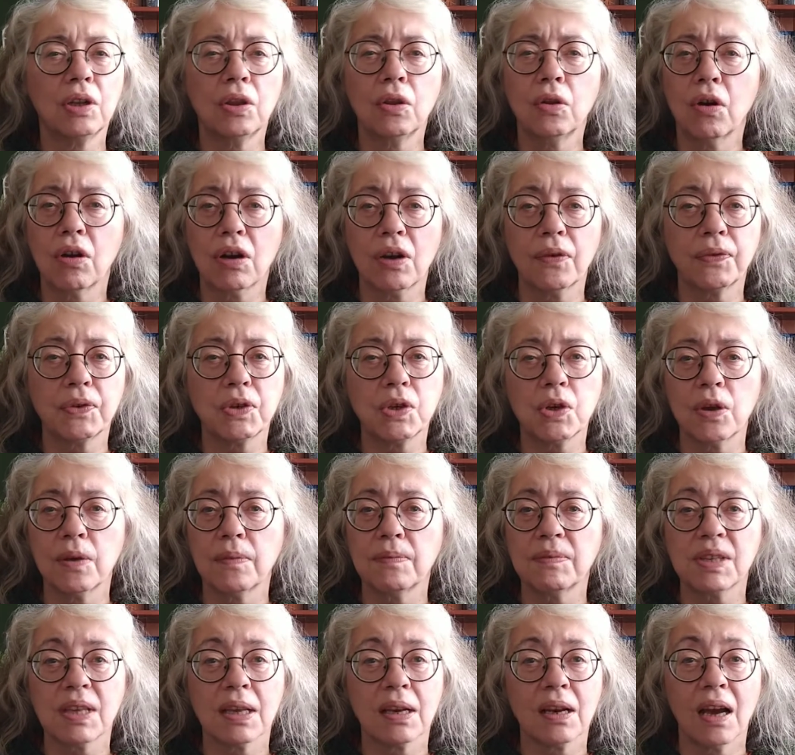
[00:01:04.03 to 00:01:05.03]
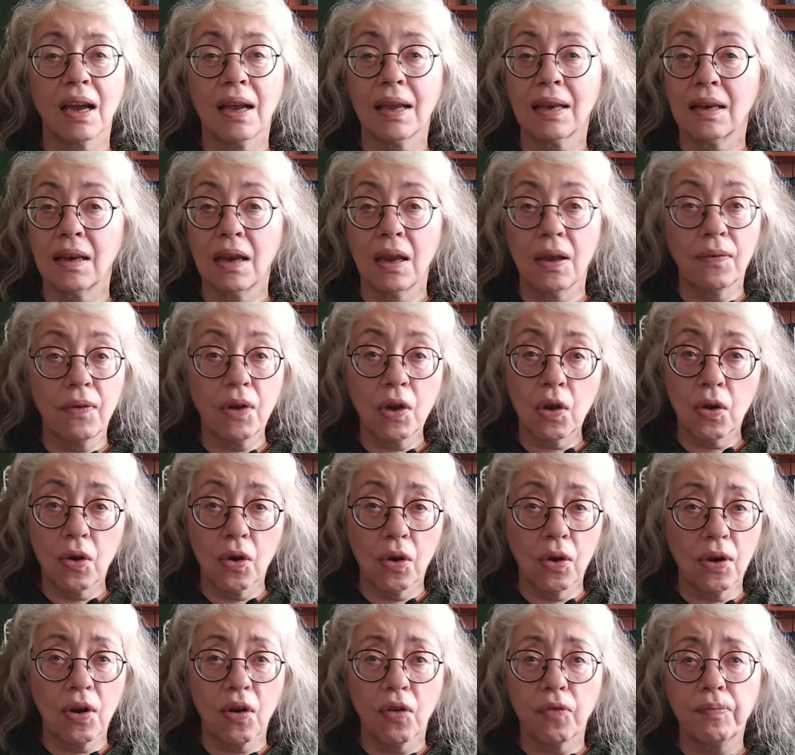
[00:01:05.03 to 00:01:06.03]
a lot of terms that I had never
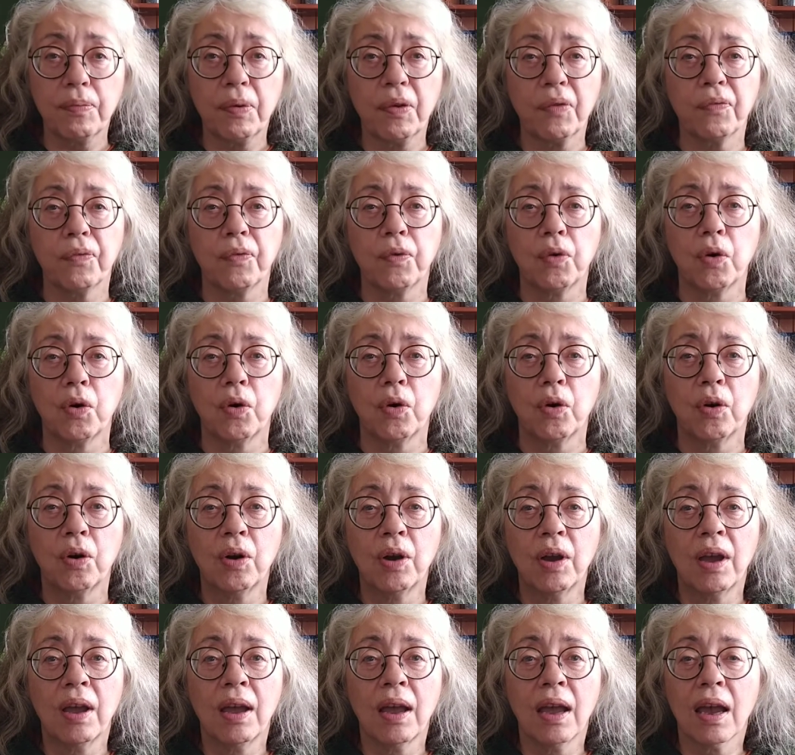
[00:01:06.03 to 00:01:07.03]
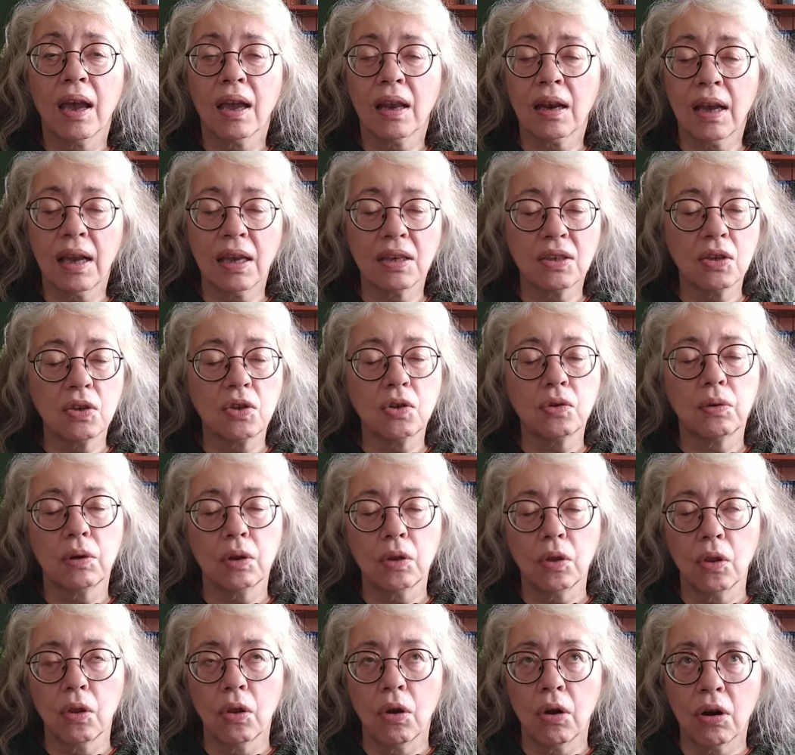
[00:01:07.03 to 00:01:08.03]
heard of before, and I had to do a
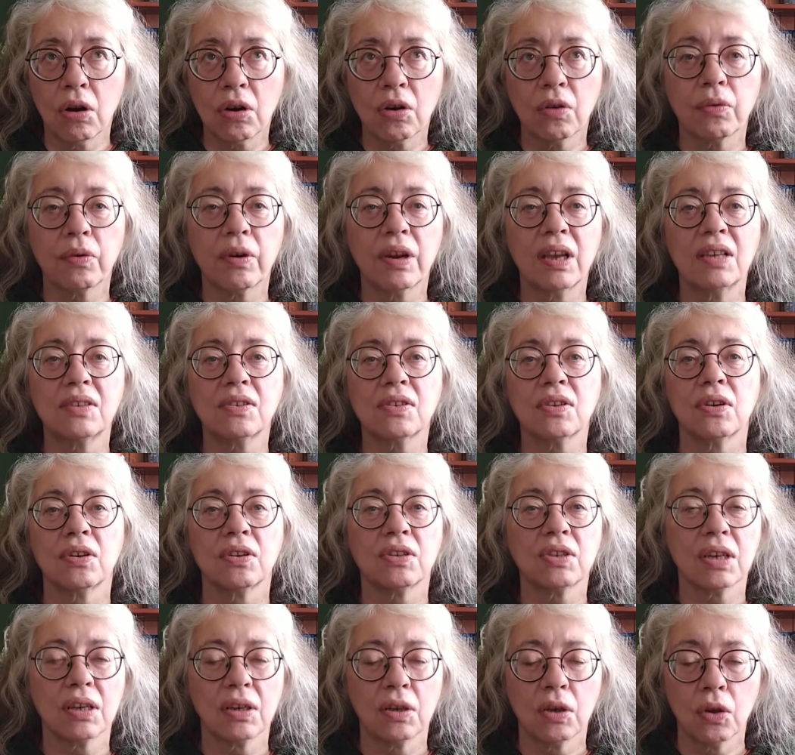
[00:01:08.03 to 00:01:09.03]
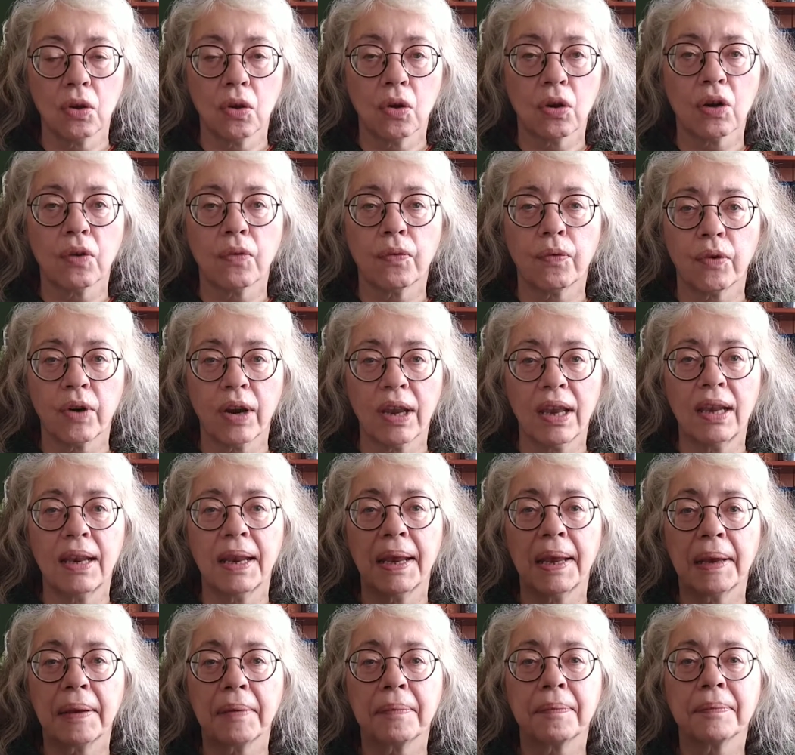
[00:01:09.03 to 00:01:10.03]
lot of research and a lot of
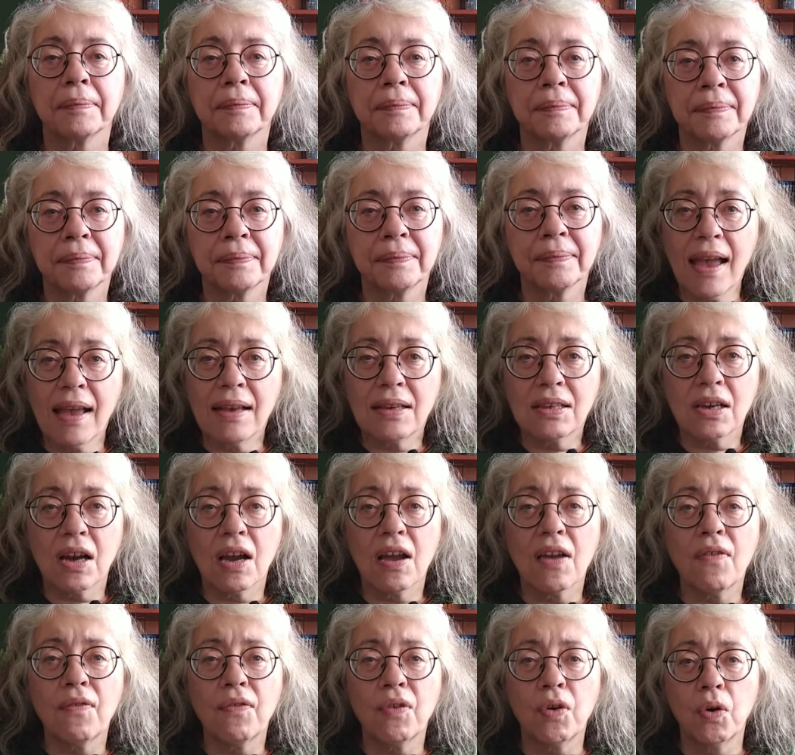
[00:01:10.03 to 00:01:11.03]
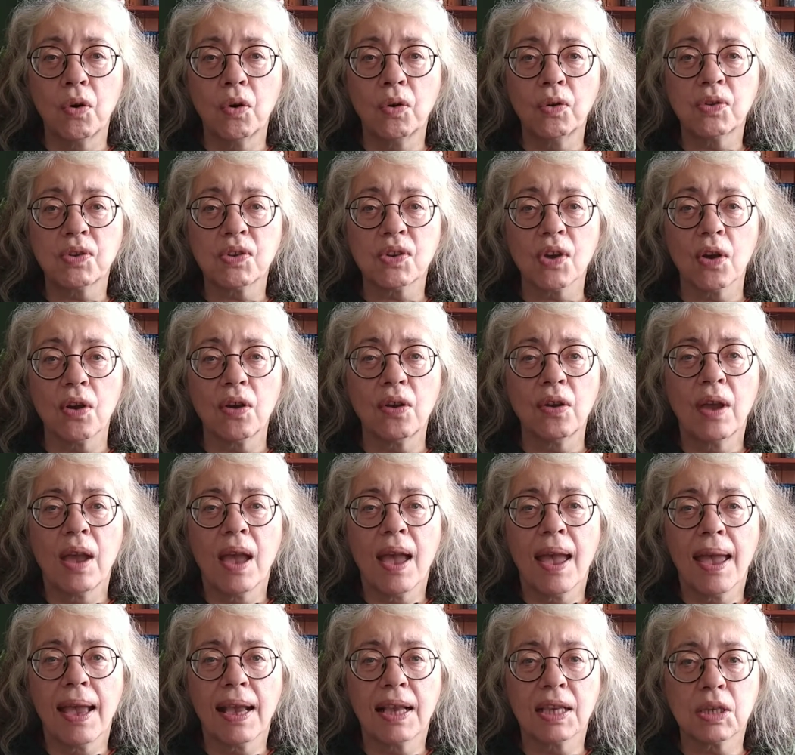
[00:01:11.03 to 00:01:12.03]
reading. And I have also
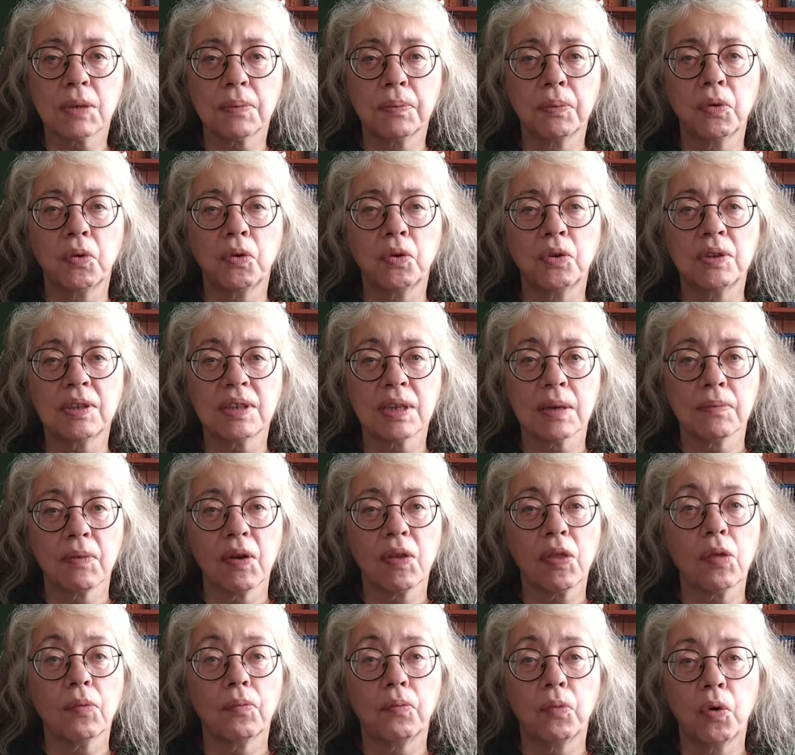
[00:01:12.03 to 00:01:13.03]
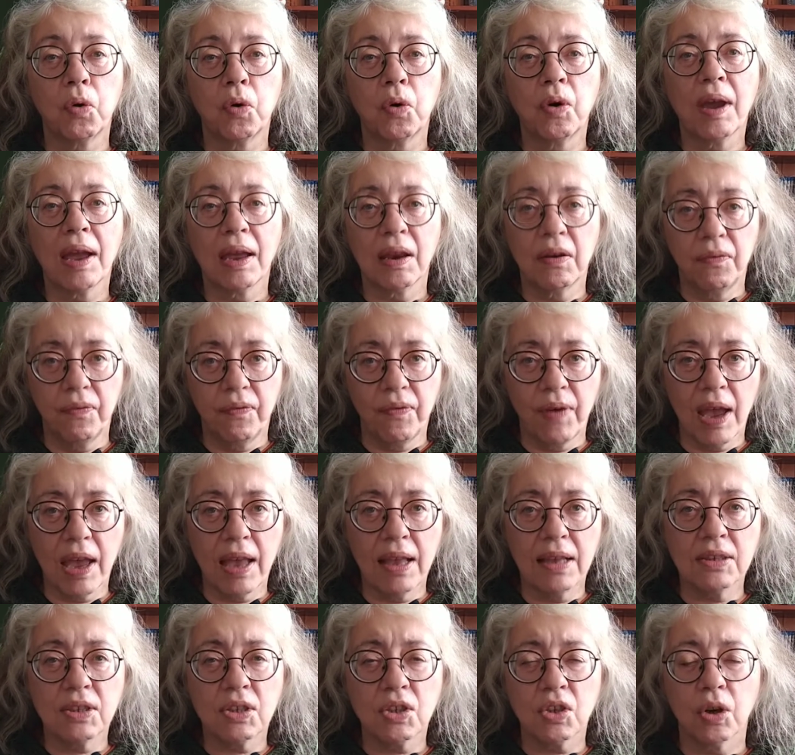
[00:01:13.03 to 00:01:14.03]
explored some of the more
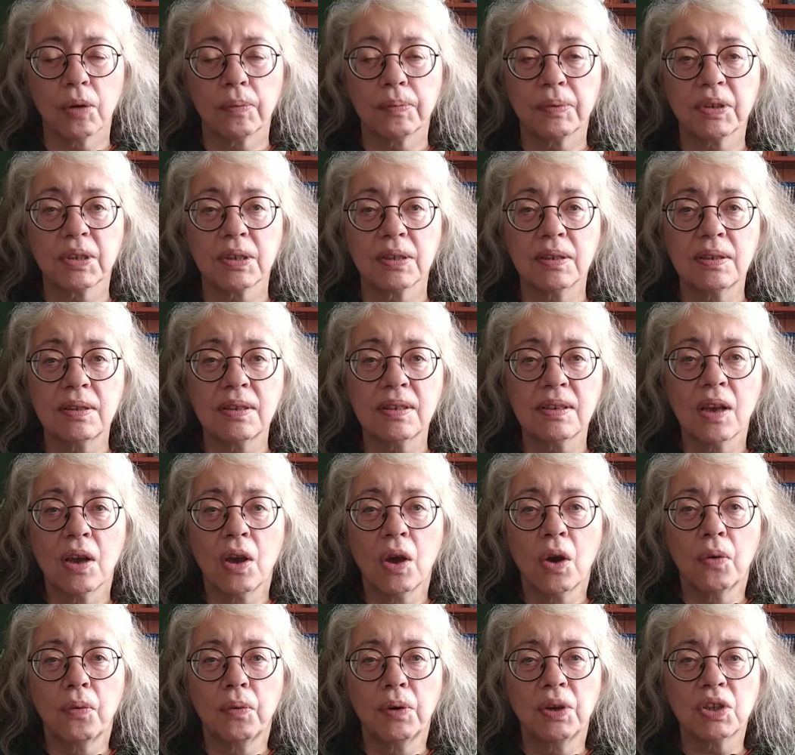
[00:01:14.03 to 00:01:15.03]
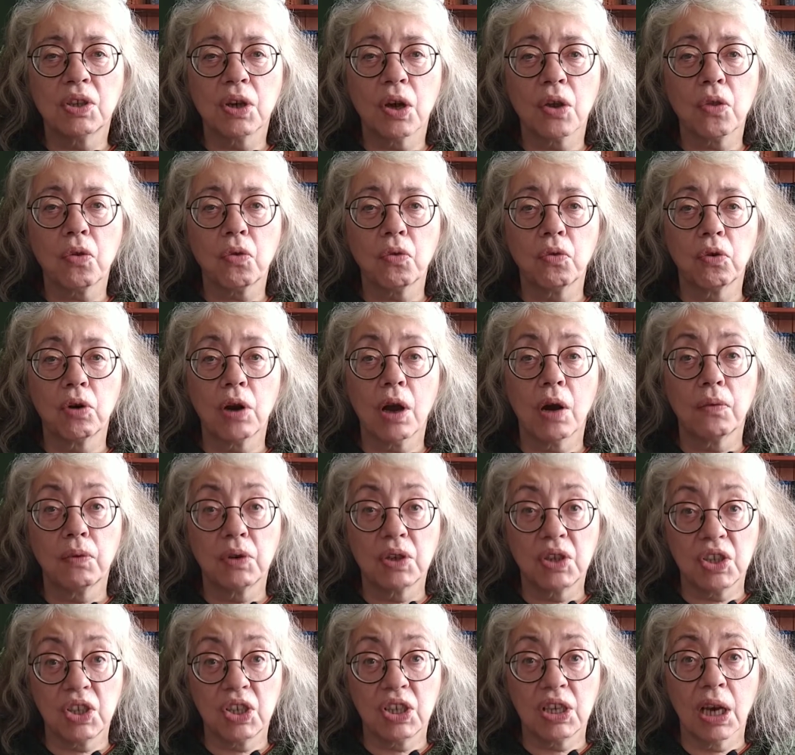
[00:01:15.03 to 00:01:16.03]
advanced options, which I thought I
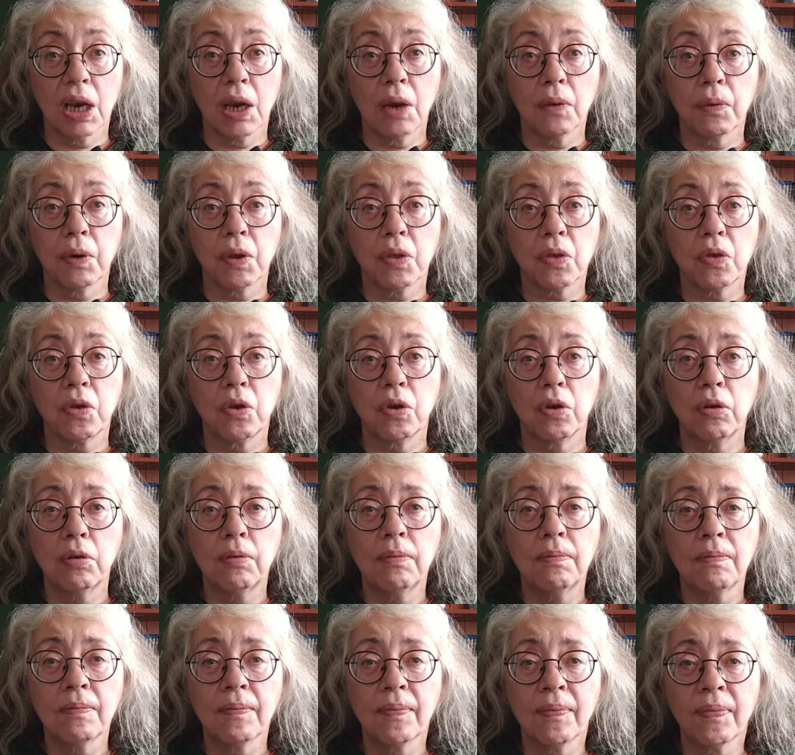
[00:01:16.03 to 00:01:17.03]
would share with you.